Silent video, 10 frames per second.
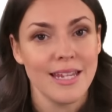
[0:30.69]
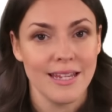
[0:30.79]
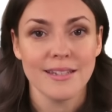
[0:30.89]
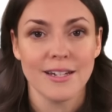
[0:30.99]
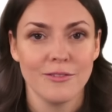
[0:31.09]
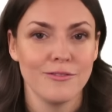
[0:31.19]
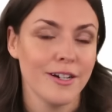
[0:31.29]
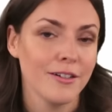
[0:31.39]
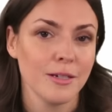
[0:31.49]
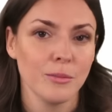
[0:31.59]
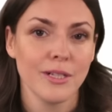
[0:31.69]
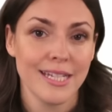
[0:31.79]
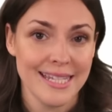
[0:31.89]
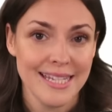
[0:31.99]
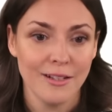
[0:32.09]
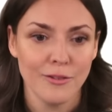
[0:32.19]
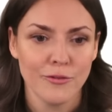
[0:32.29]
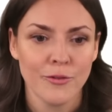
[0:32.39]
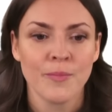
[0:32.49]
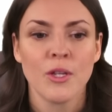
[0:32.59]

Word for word: is our variable itself.